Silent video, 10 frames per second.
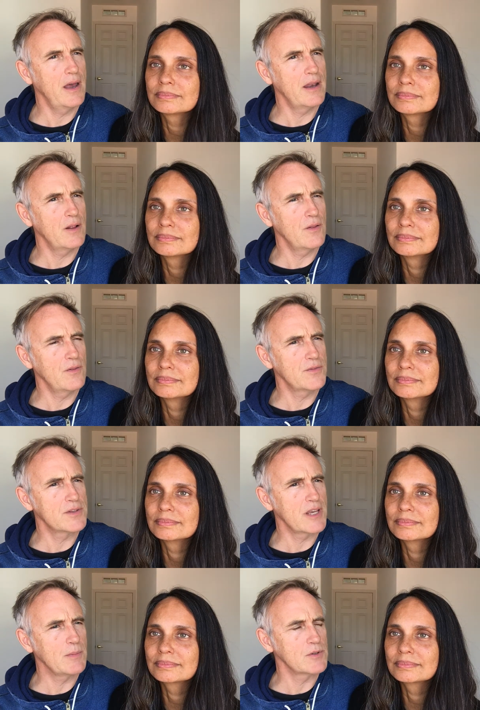Speaker 1: it,
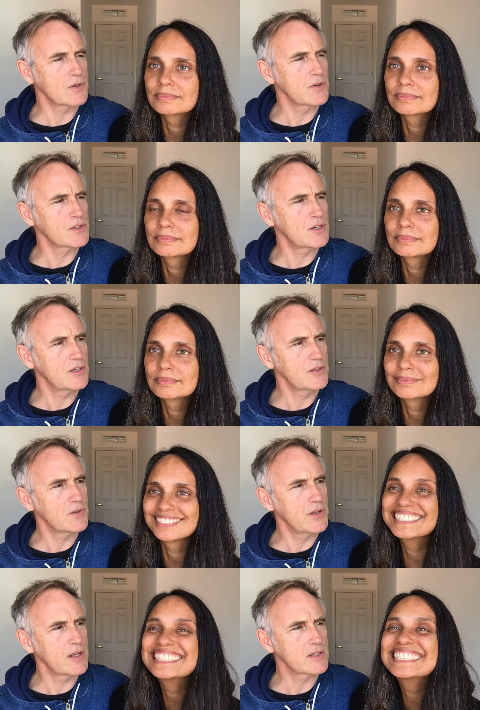the tables got turned
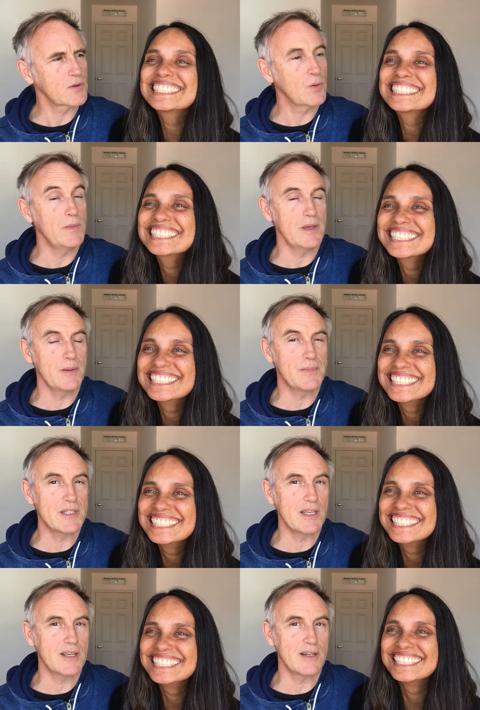on us or me in
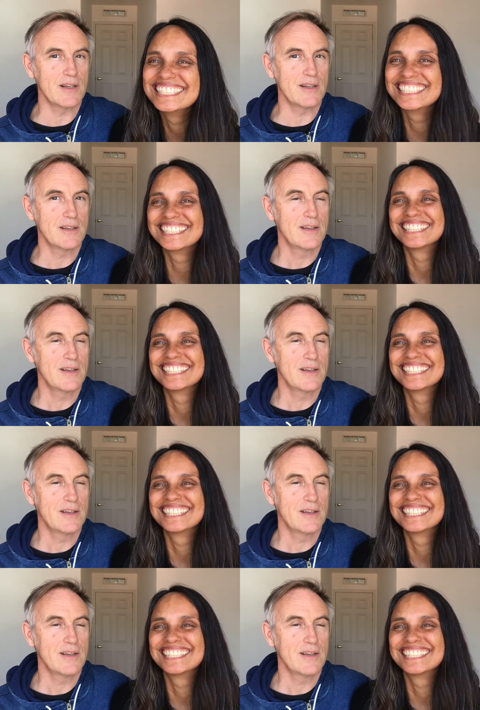particular.